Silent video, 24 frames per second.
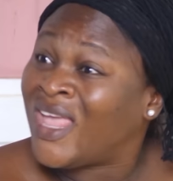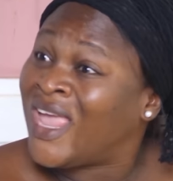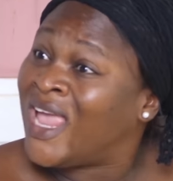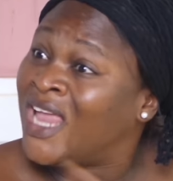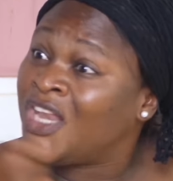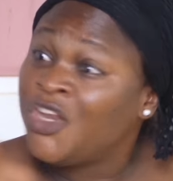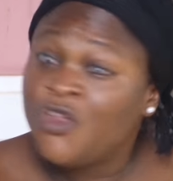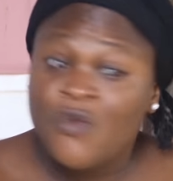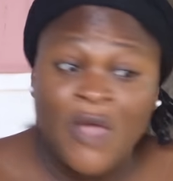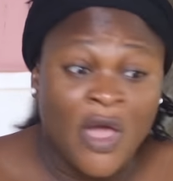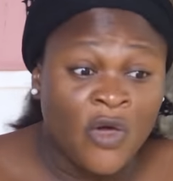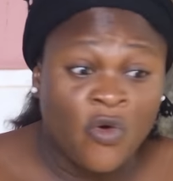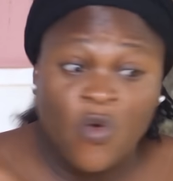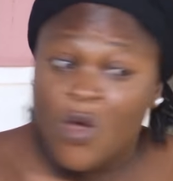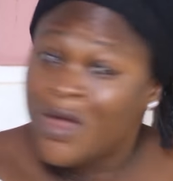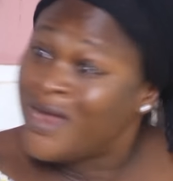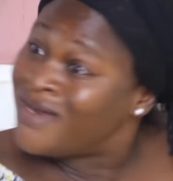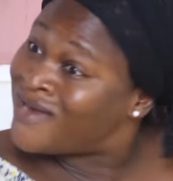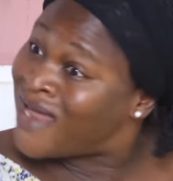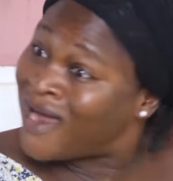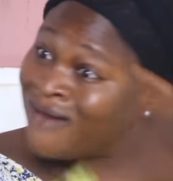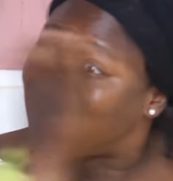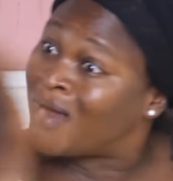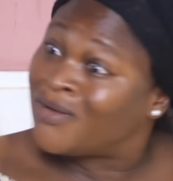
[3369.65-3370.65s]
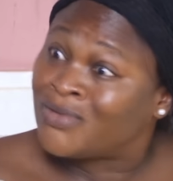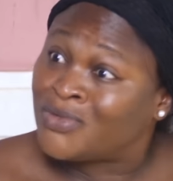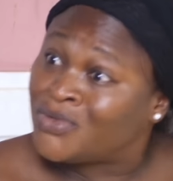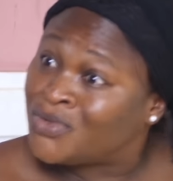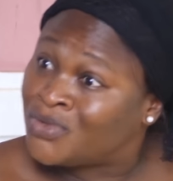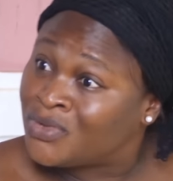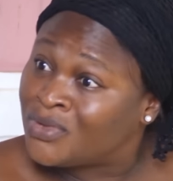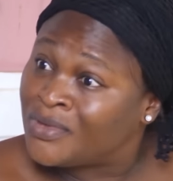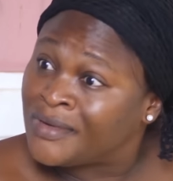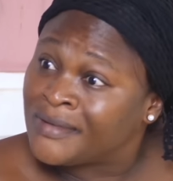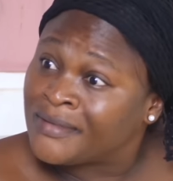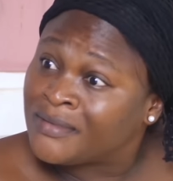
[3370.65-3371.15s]
And you are going
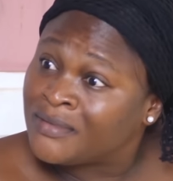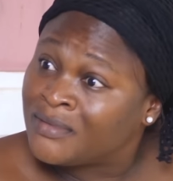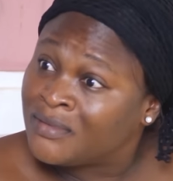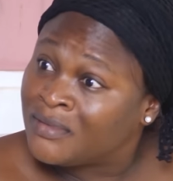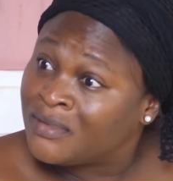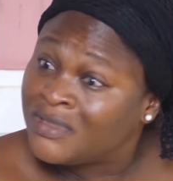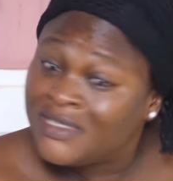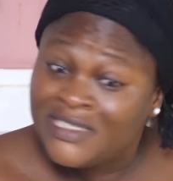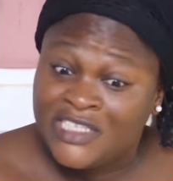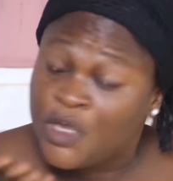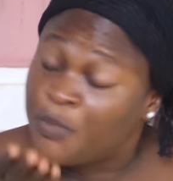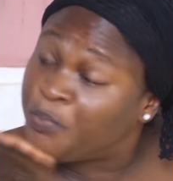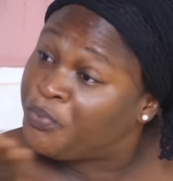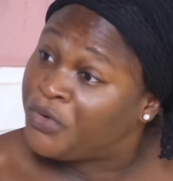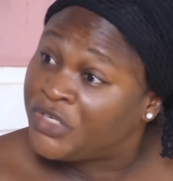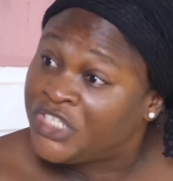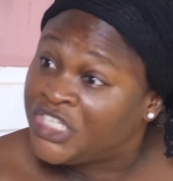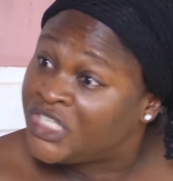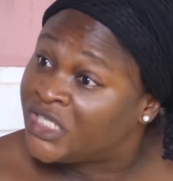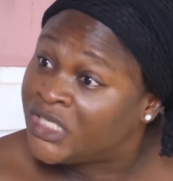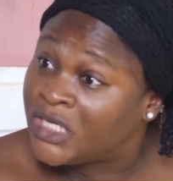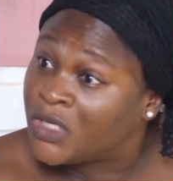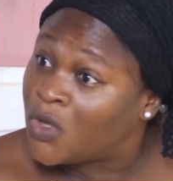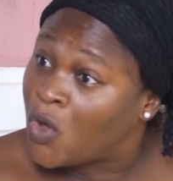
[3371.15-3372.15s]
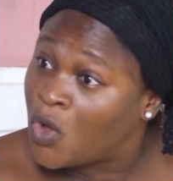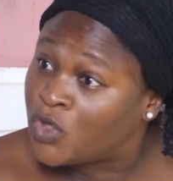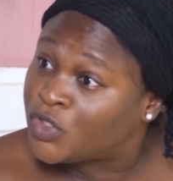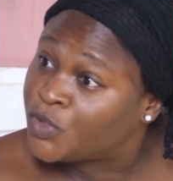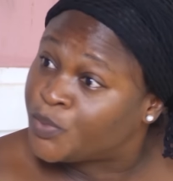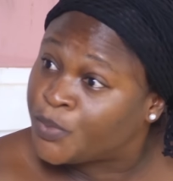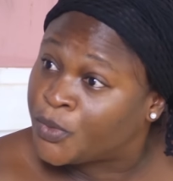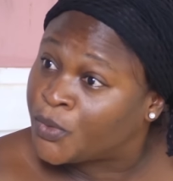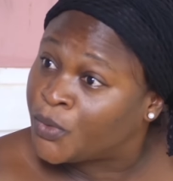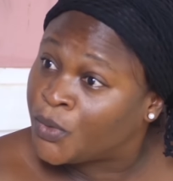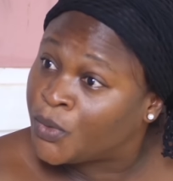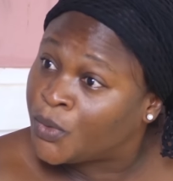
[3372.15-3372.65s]
around still preaching the
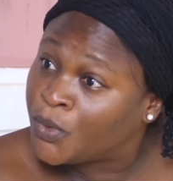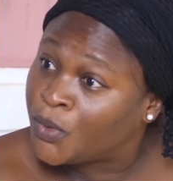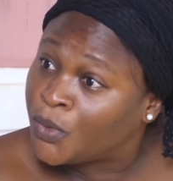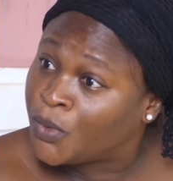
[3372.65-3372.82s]
gospel.